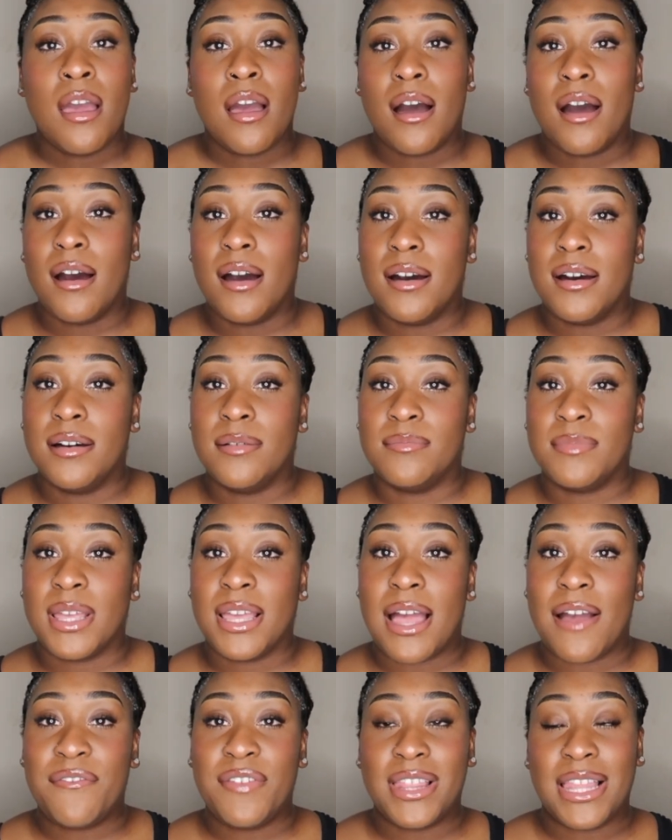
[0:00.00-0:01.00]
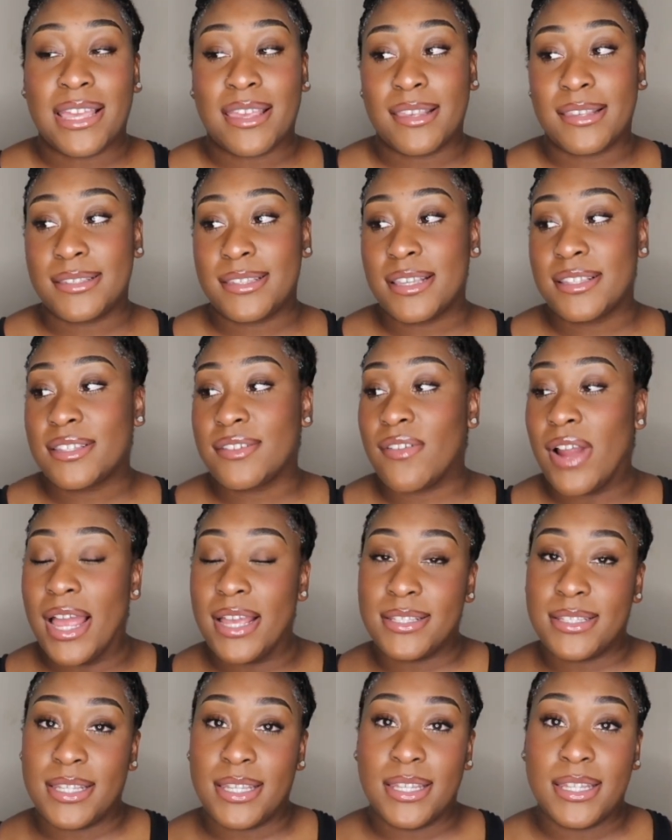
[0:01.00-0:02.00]
Um, I feel like
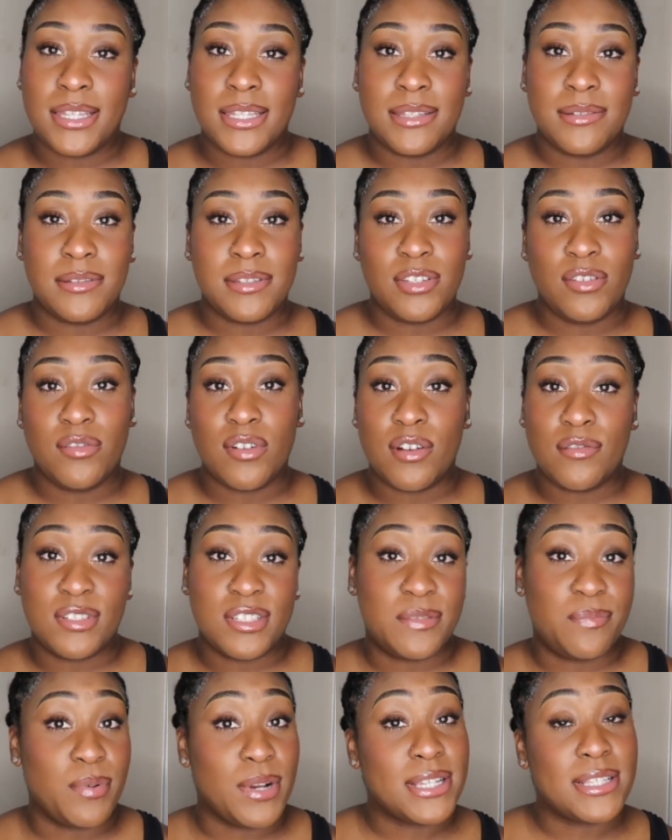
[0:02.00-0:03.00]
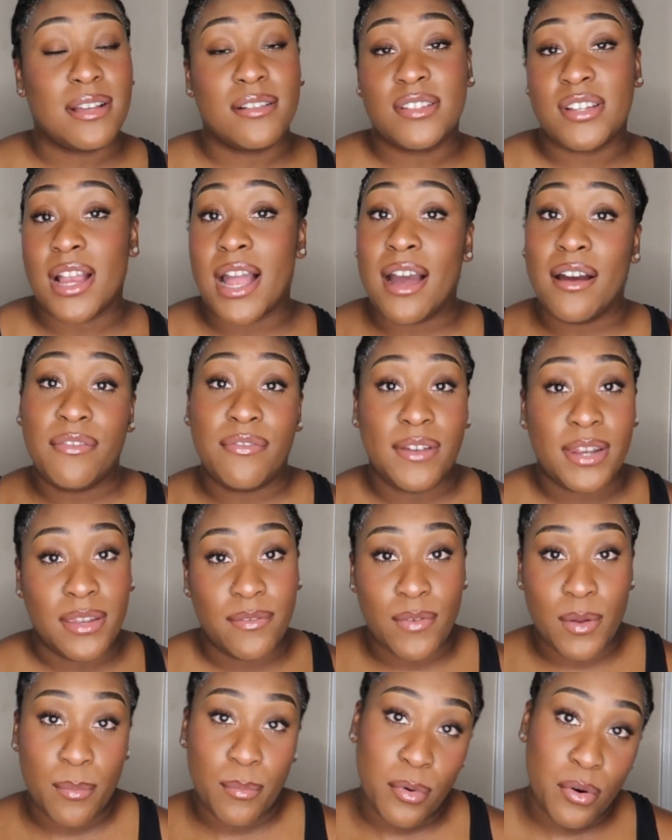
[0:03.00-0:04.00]
accessorizing, you know, just brings out your outfit
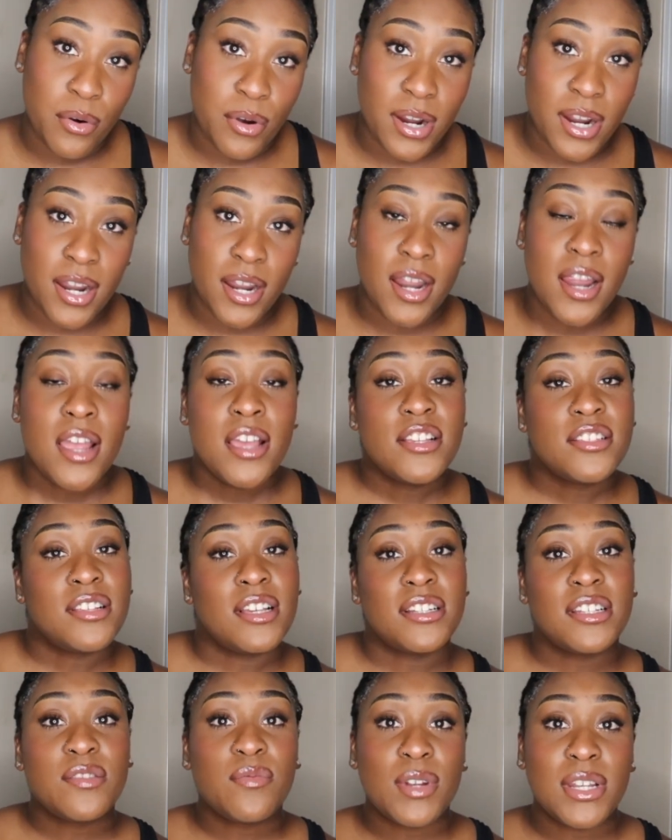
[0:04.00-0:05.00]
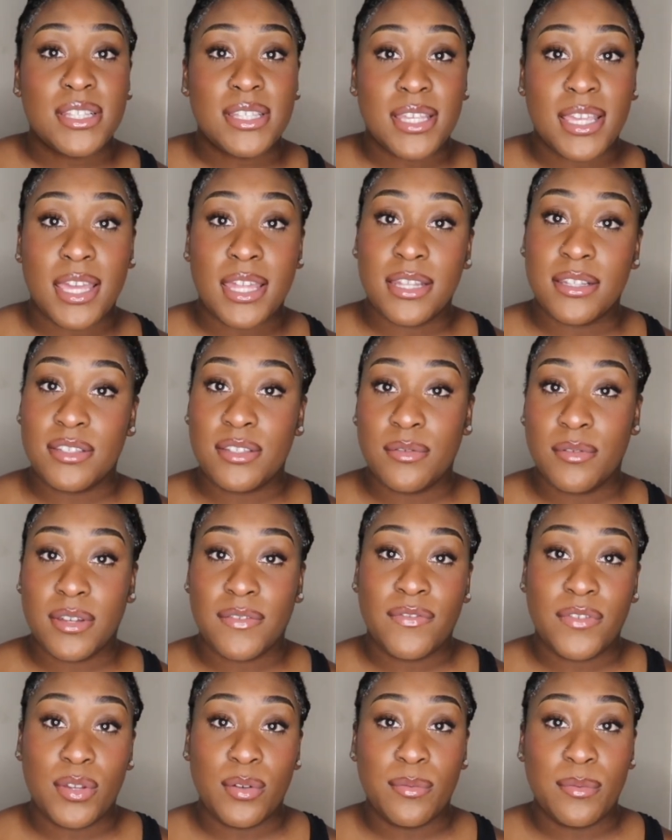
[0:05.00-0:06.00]
even more. So I just wanted to get into
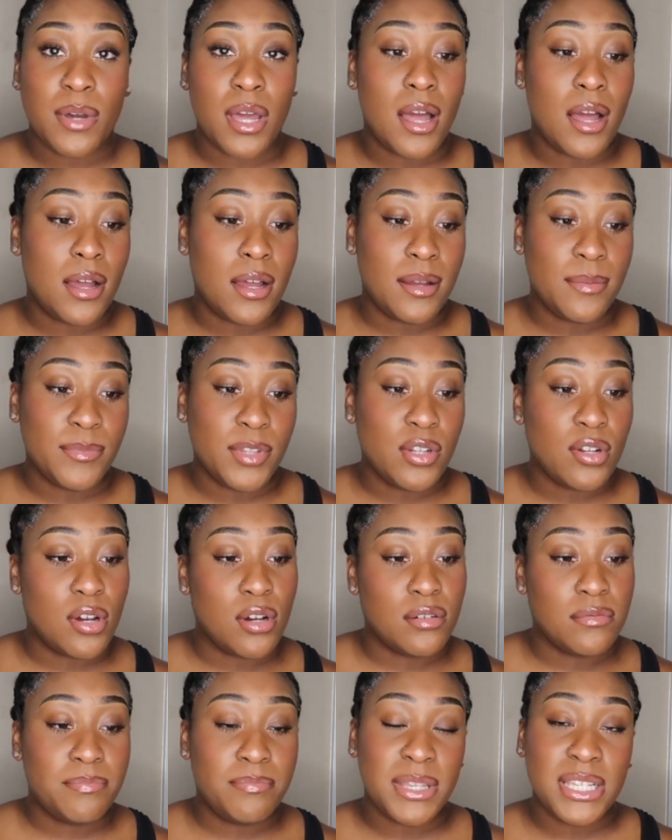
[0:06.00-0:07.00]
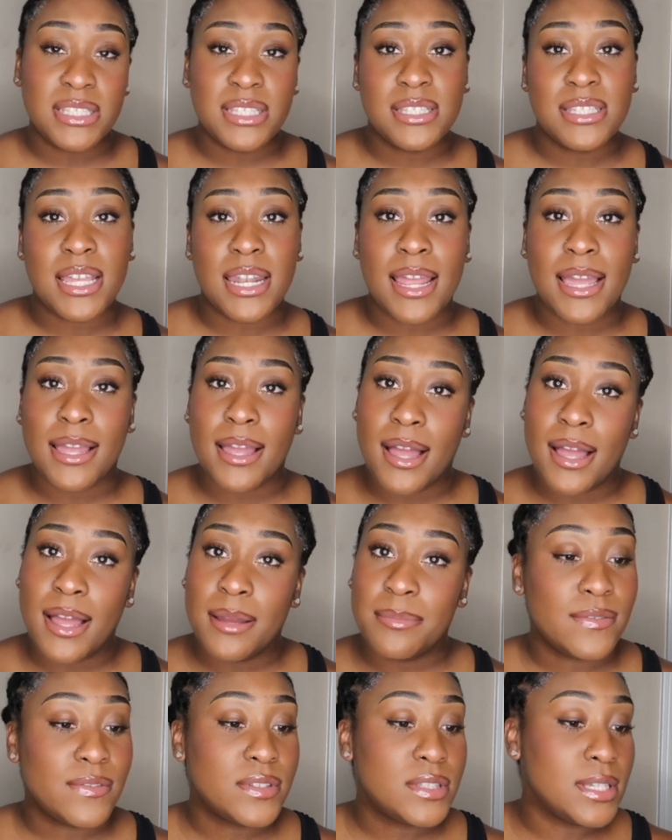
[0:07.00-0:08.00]
a few, um, you know, pieces that I
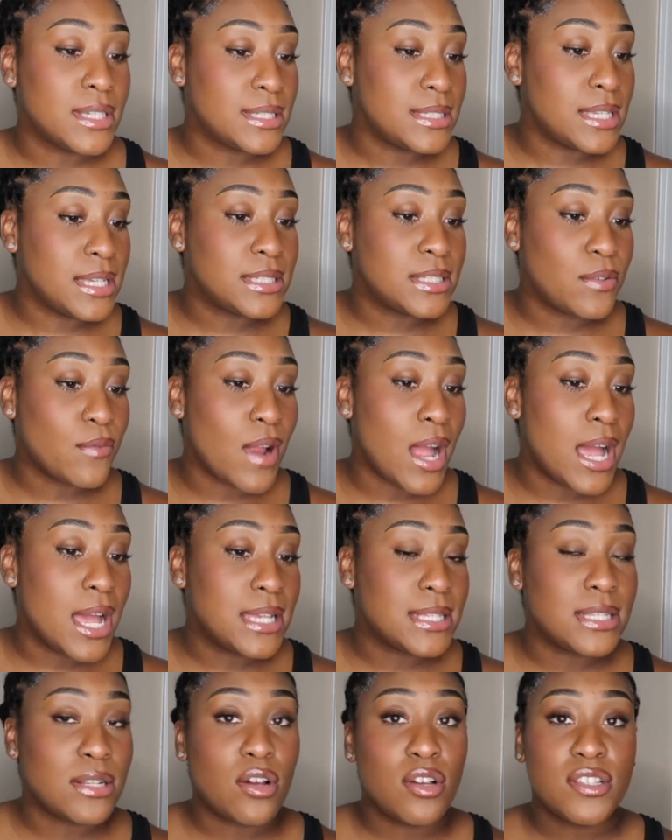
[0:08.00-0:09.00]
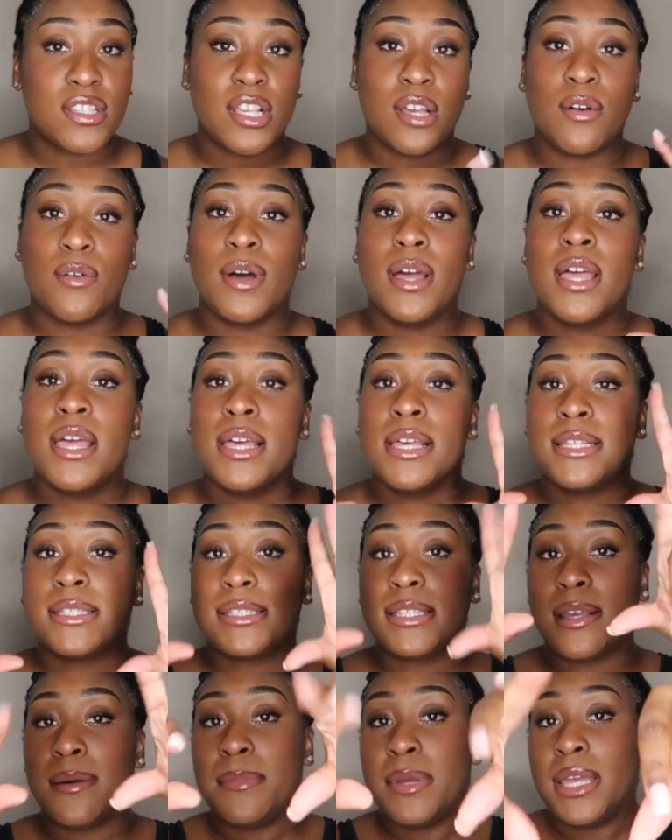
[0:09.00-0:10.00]
copped to accessorize and also
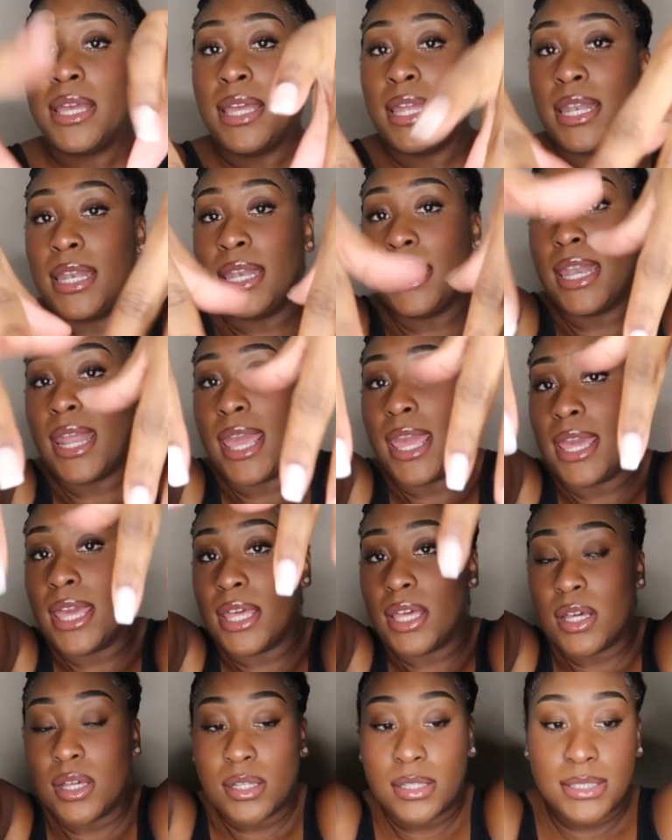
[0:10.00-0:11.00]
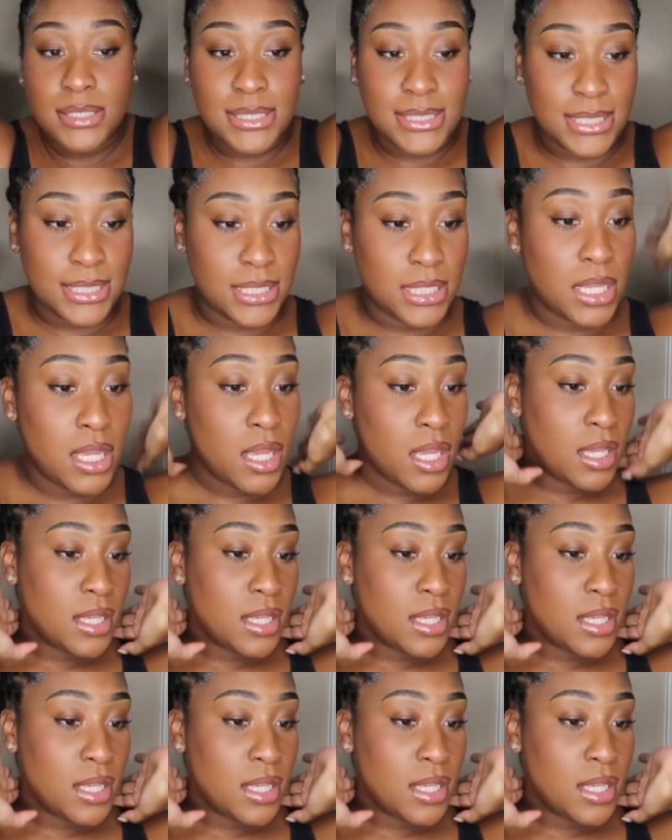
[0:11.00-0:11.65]
some nails and